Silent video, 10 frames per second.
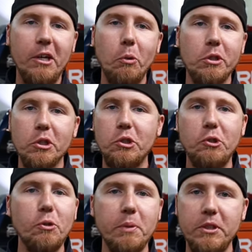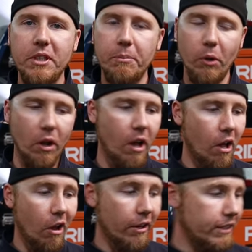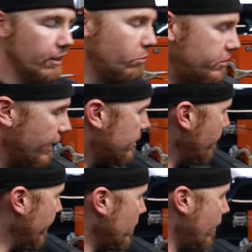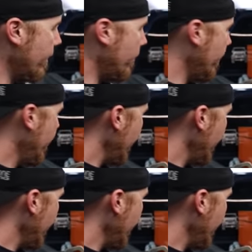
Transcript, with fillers: and it was stupid simple. All I did was take some angle iron